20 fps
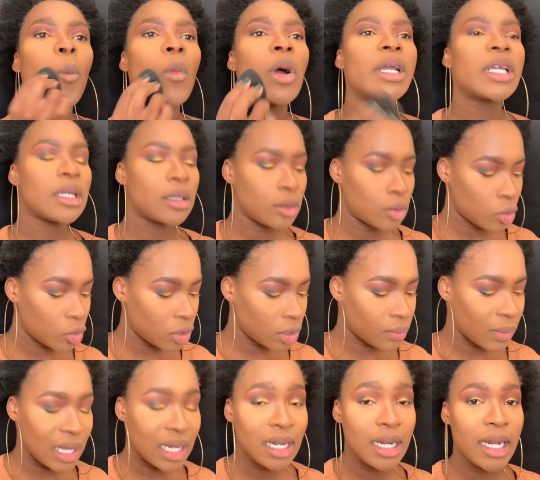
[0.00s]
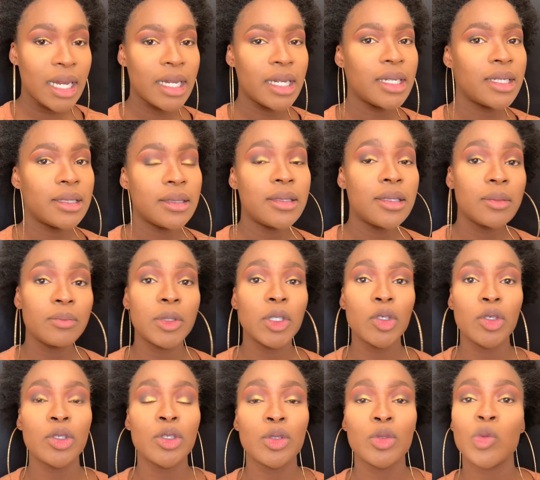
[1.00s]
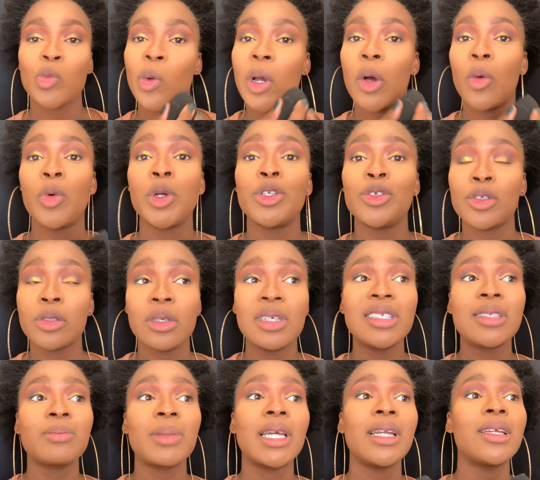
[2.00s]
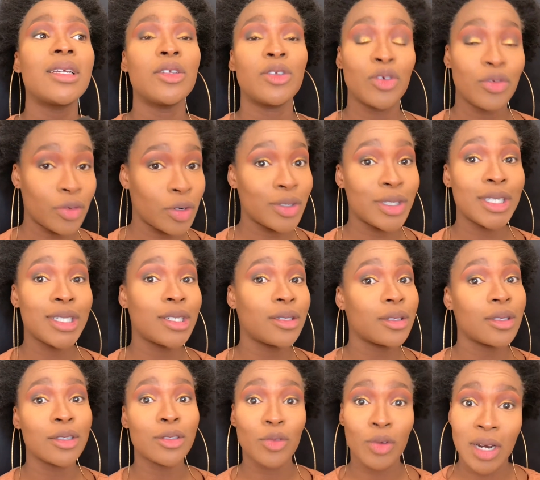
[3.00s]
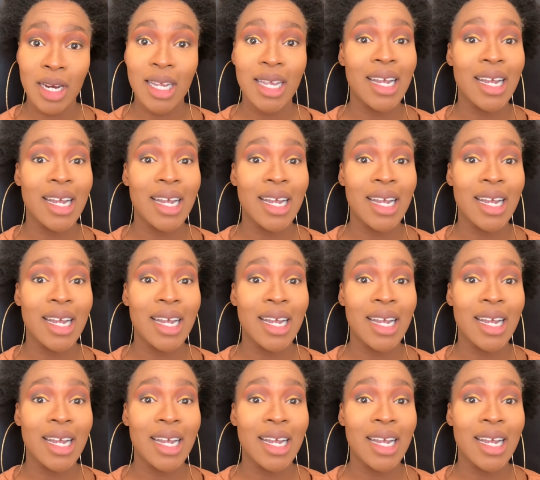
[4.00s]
Get those smile lines, because well, when you start smiling and your foundation starts cracking,